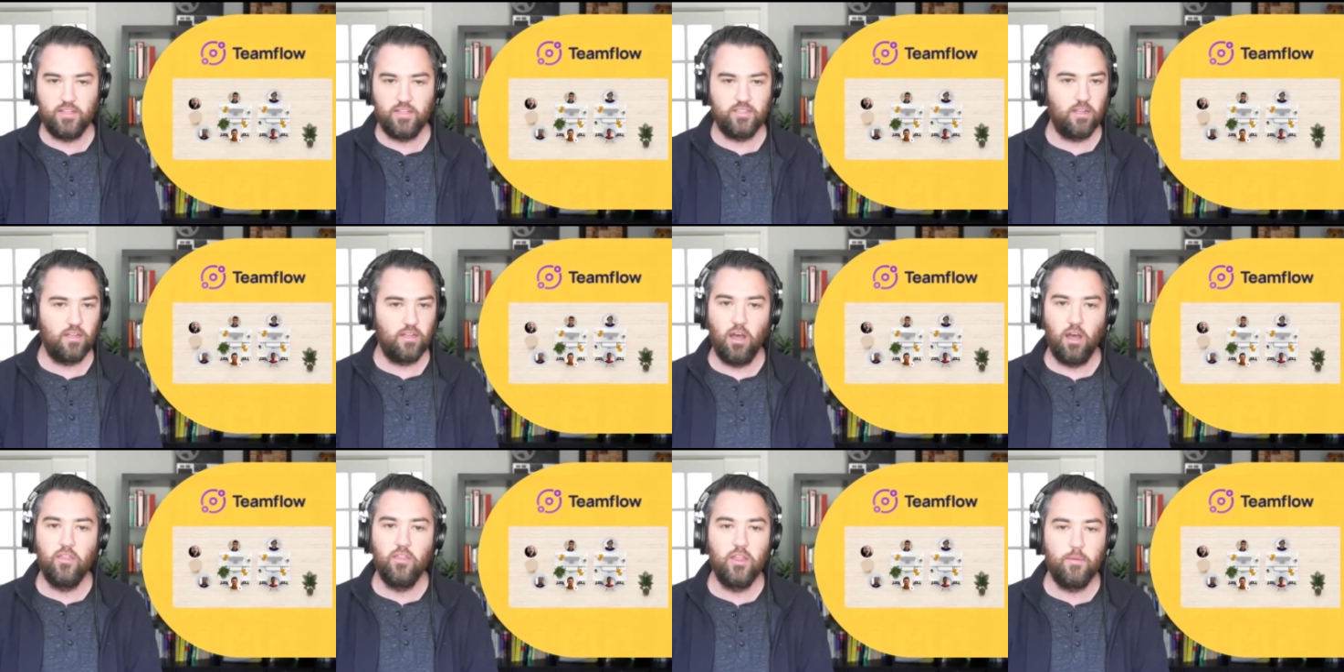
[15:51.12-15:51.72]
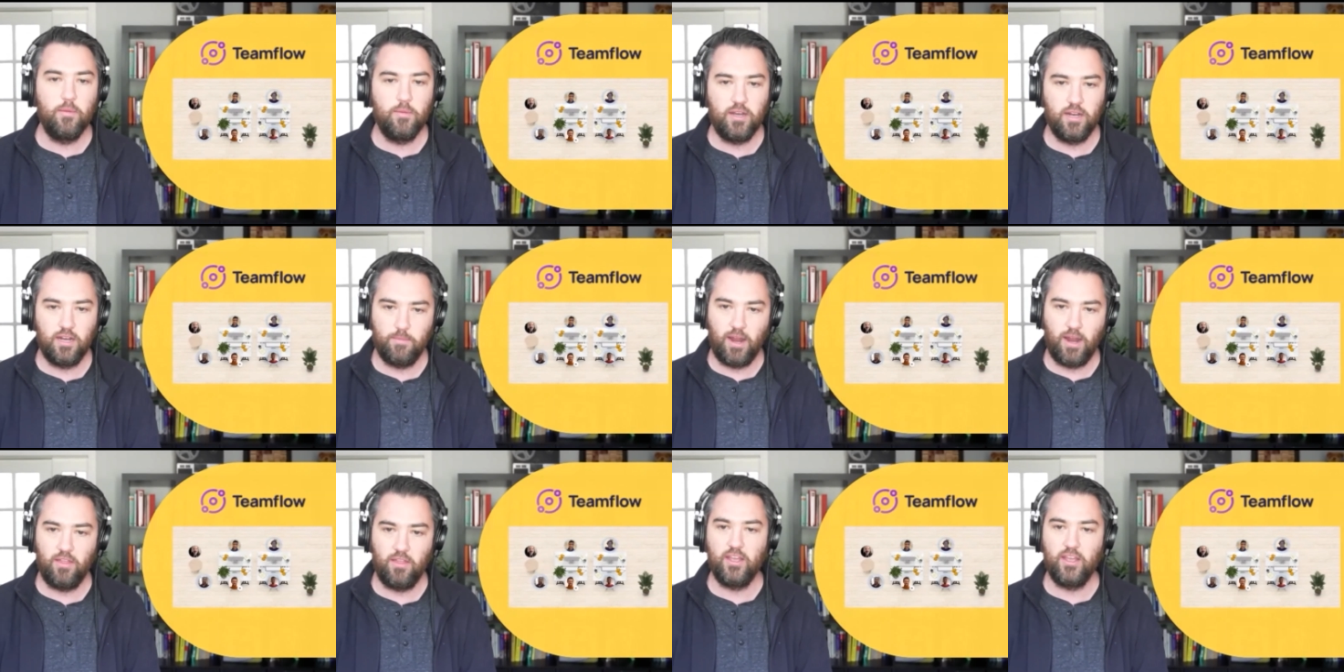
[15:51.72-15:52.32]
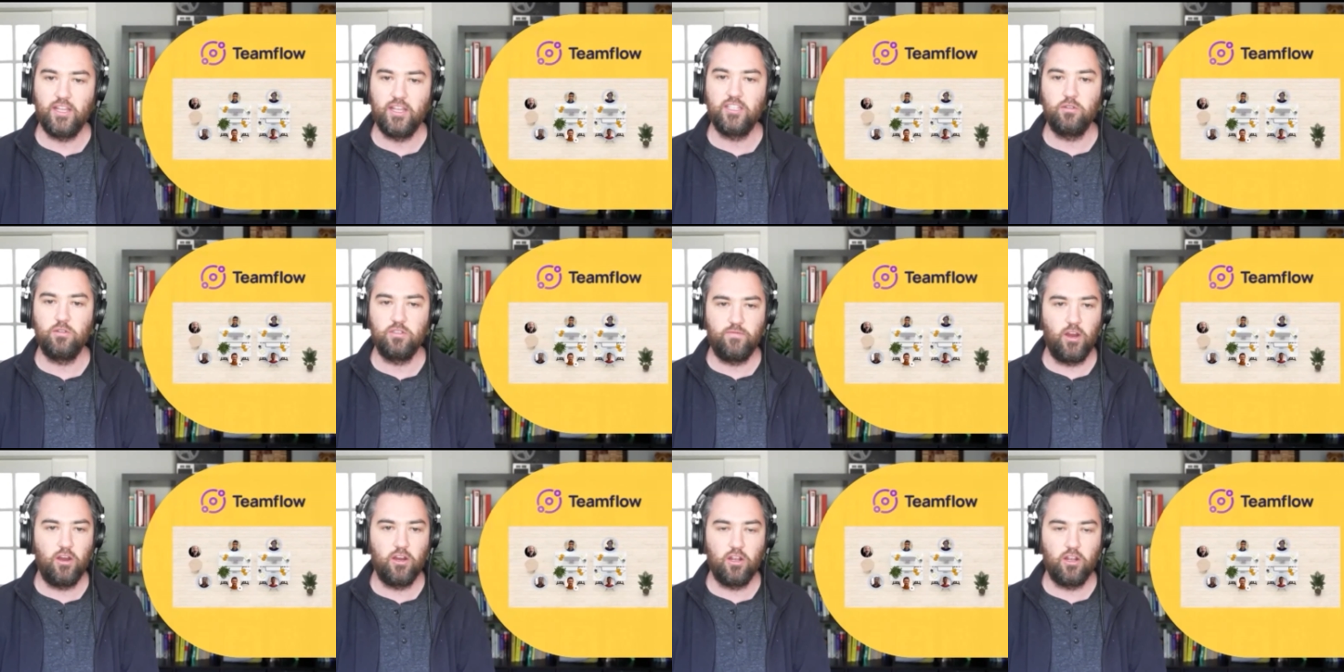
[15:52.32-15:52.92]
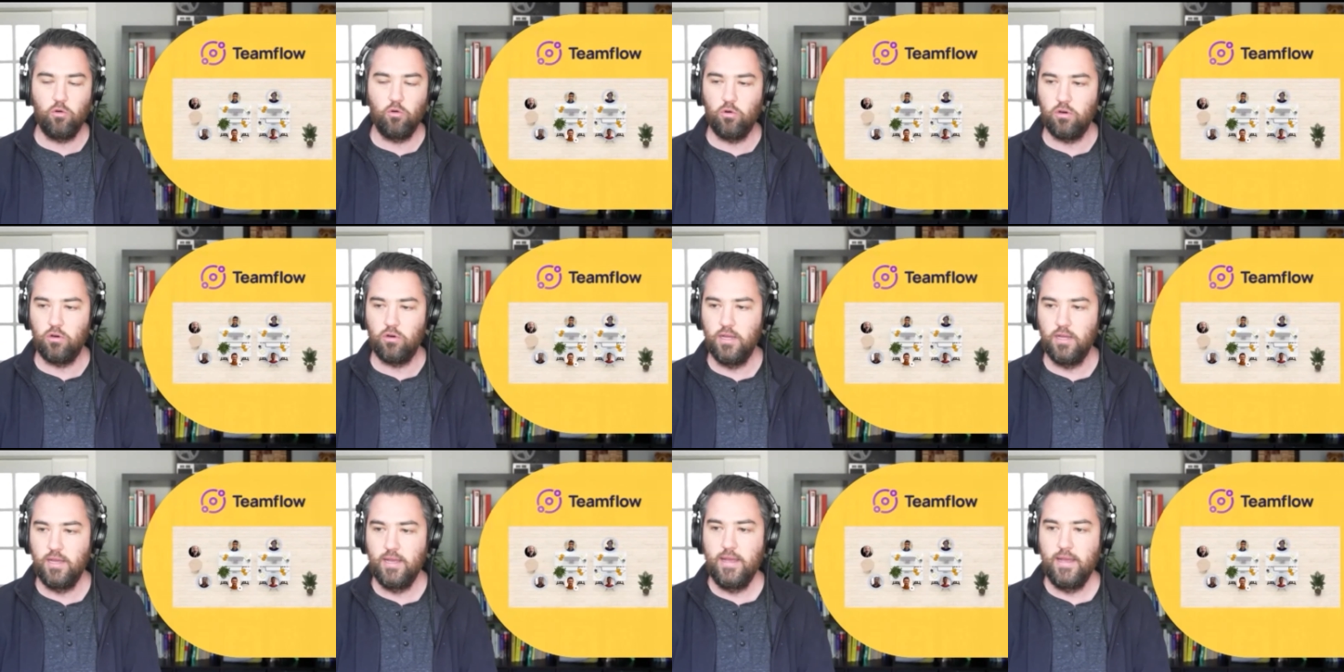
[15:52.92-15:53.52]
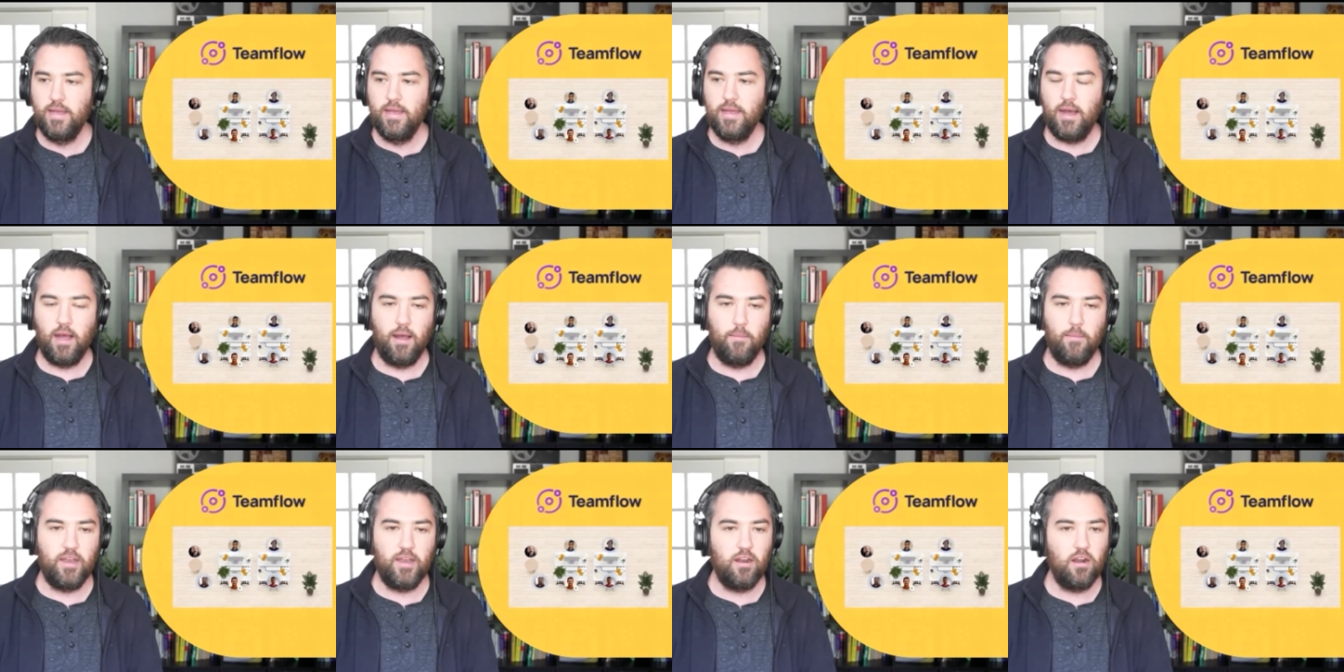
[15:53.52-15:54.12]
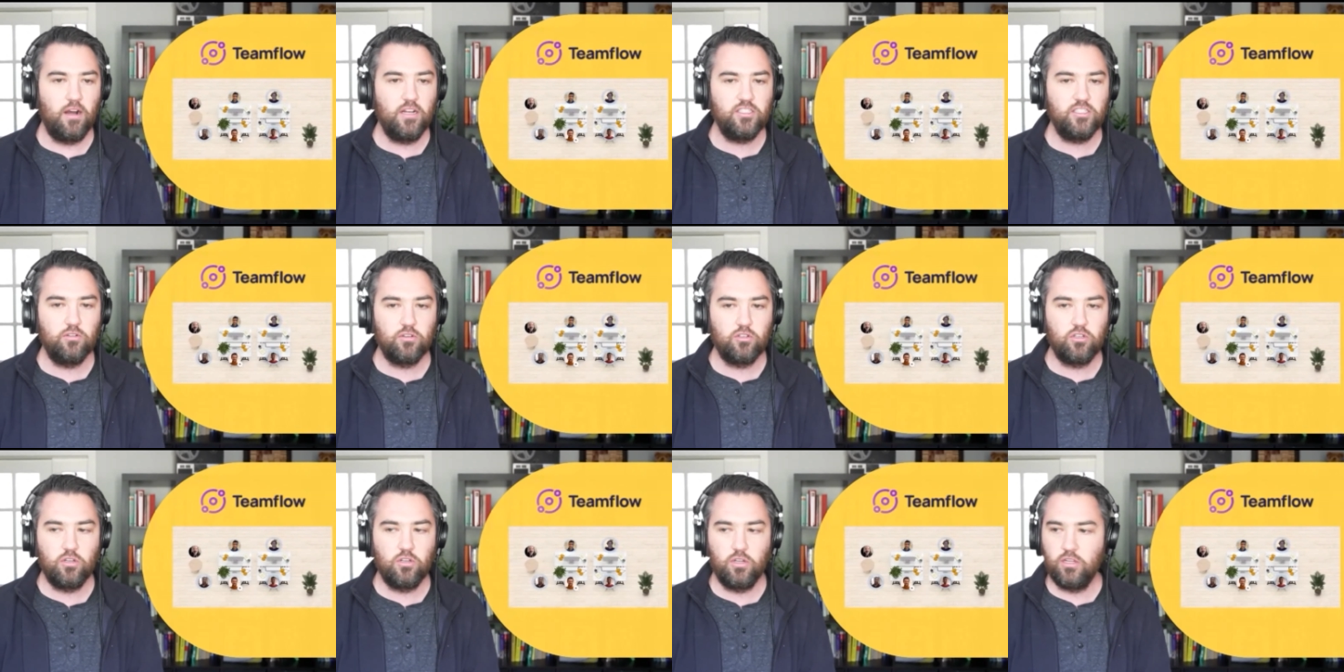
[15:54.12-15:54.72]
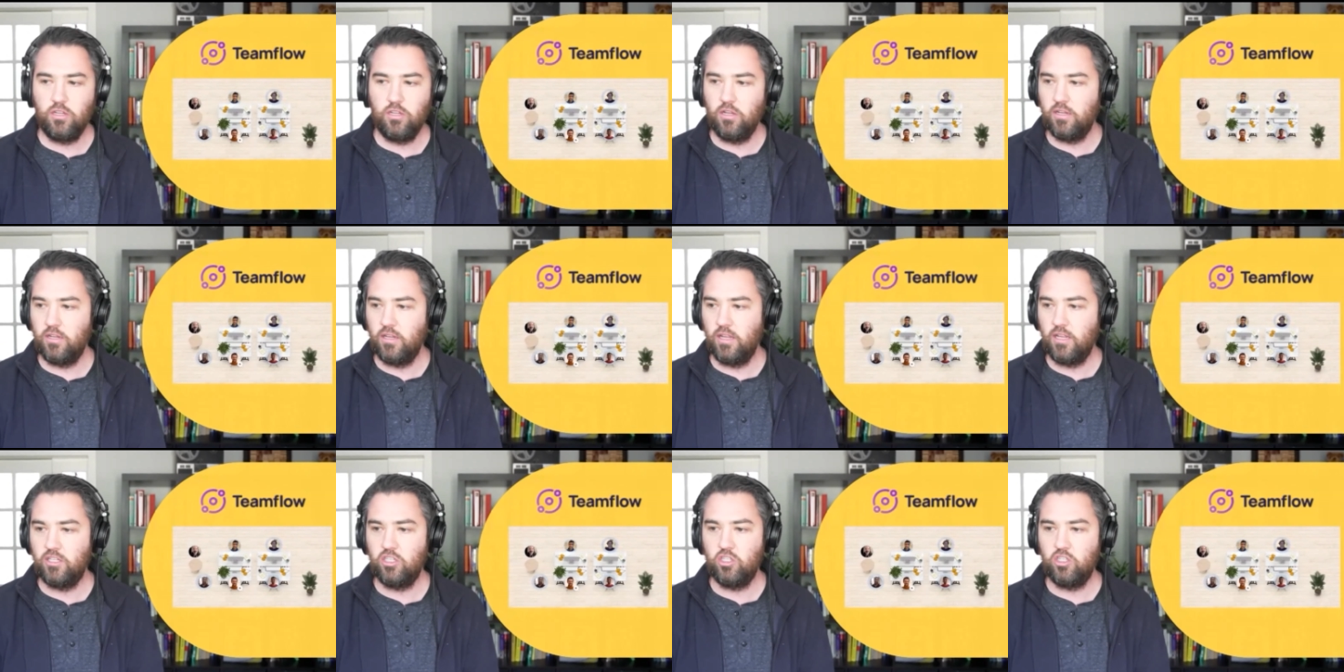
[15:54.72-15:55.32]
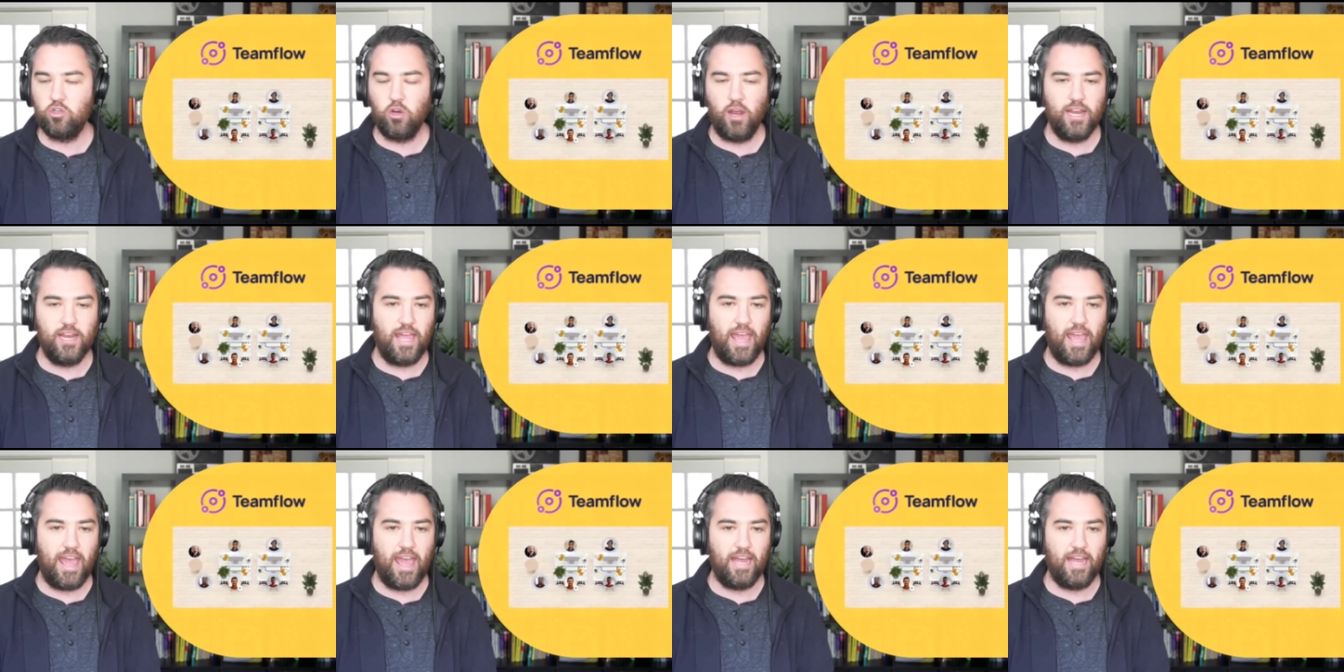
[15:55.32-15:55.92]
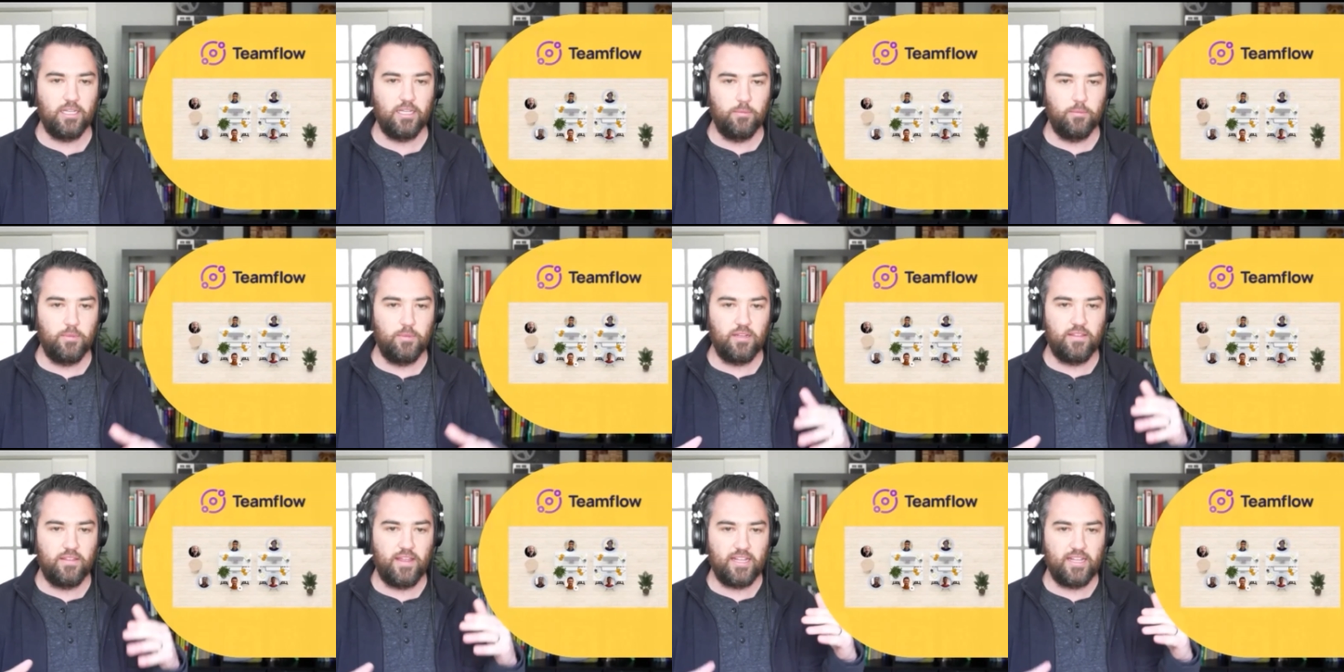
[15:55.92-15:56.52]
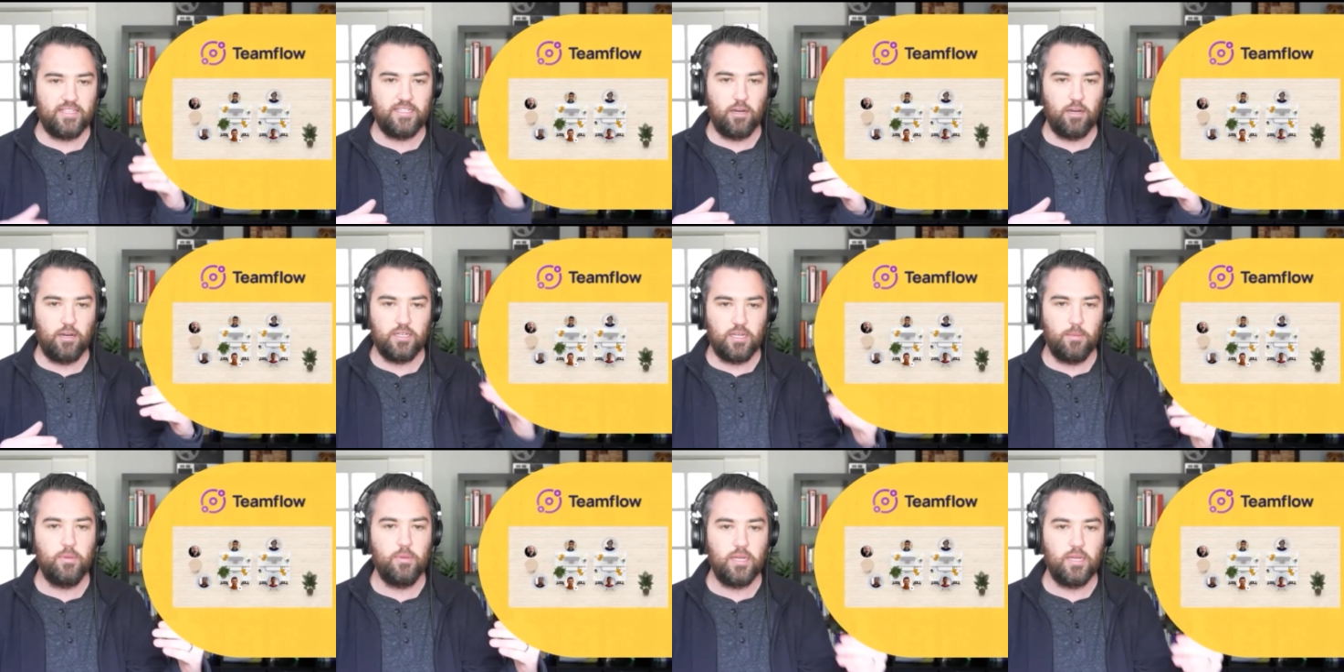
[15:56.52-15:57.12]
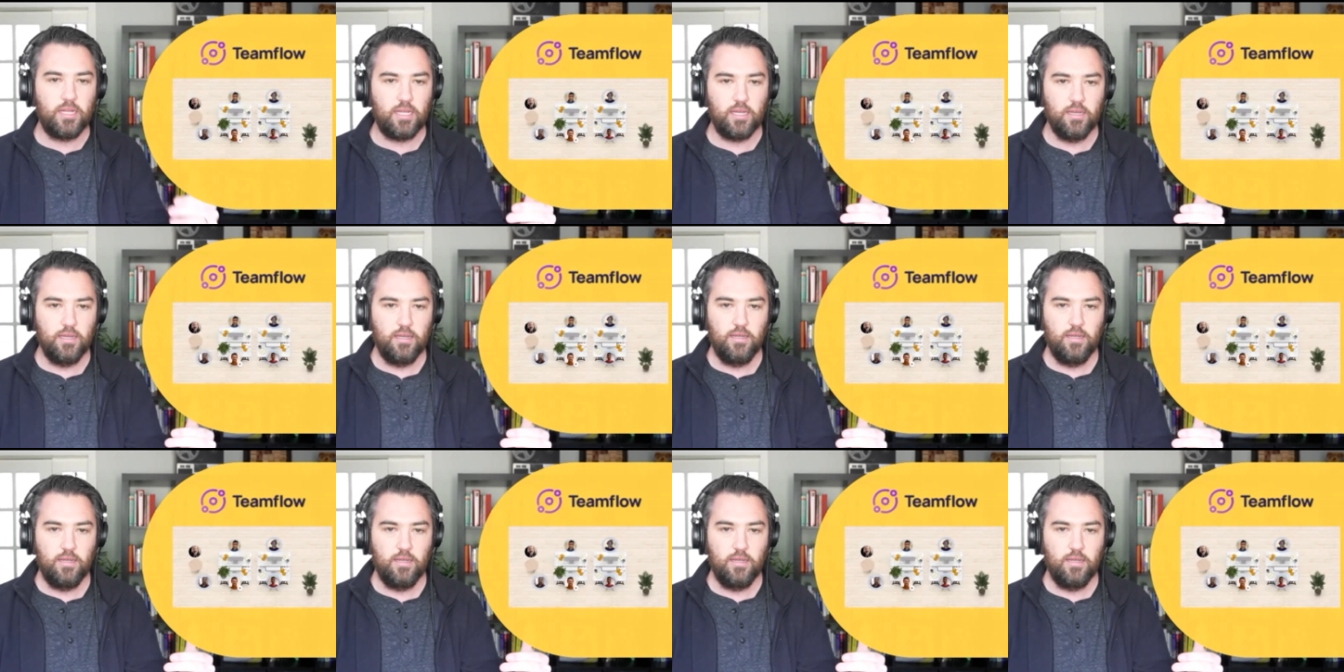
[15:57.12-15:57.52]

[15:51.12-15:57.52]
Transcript: an unlimited amount of things so it's very cool um, and it also it, it's trying to add a little bit of that serendipity